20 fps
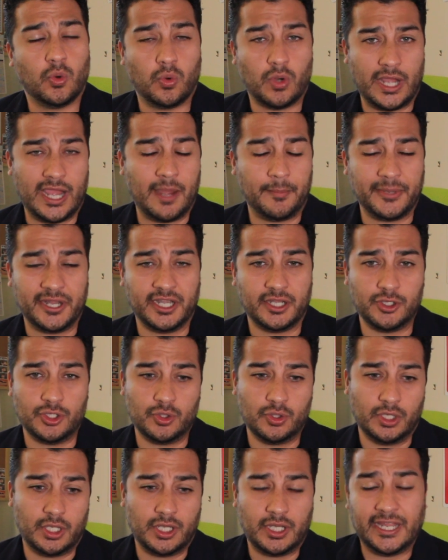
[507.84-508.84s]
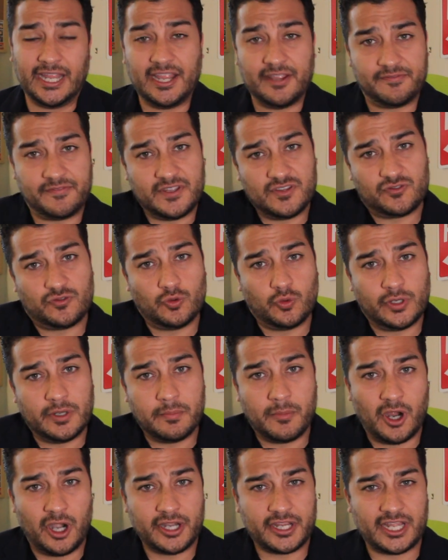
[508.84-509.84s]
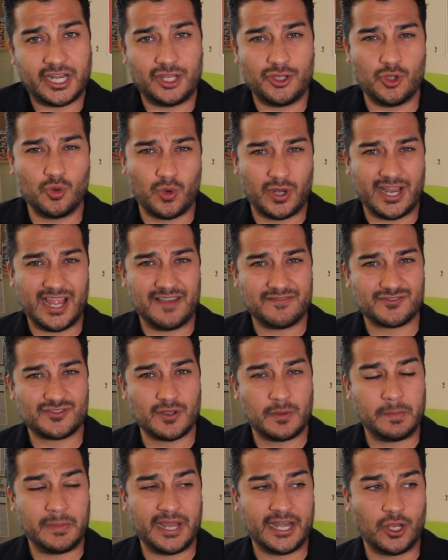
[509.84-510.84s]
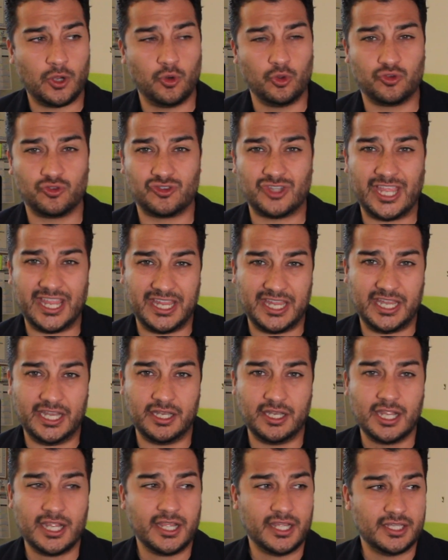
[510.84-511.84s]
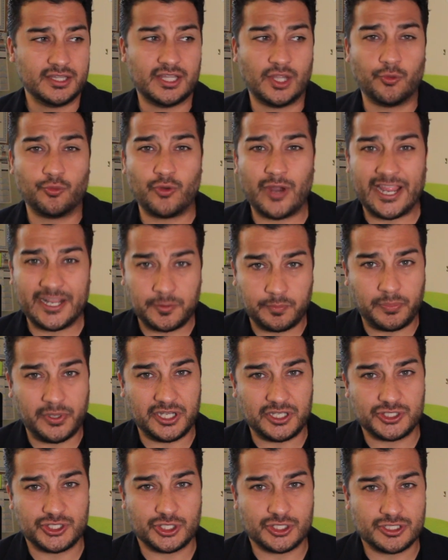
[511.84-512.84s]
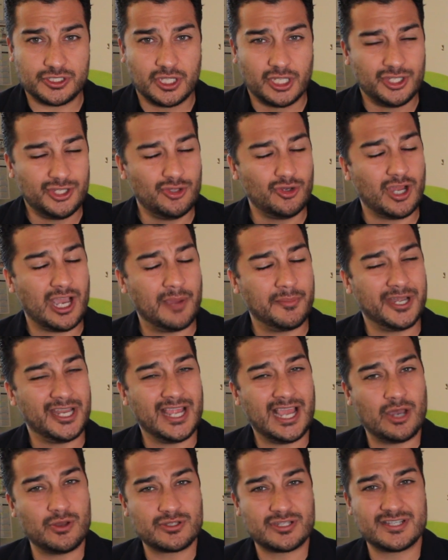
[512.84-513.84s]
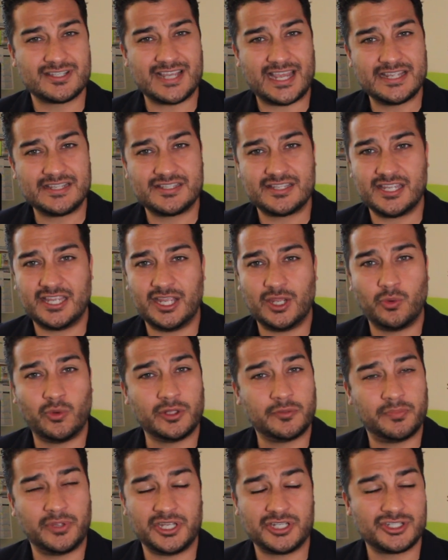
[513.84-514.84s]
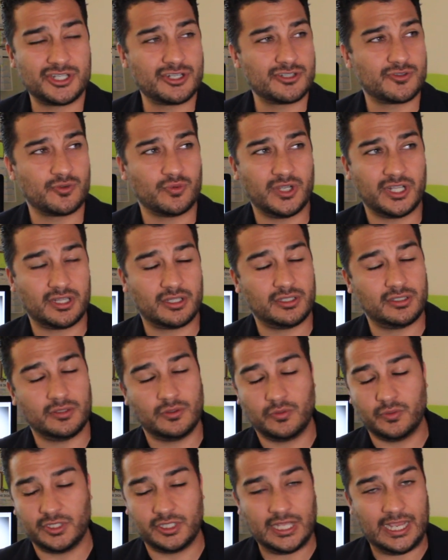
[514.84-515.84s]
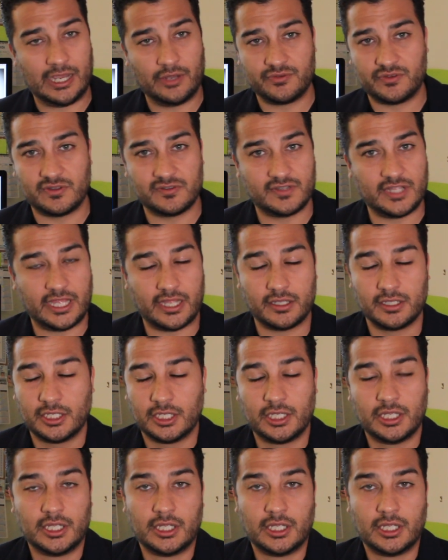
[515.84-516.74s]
I mean, if it's doing marketing, you want to have somebody who's taking the right pictures. You know how many houses I see with pictures with houses that,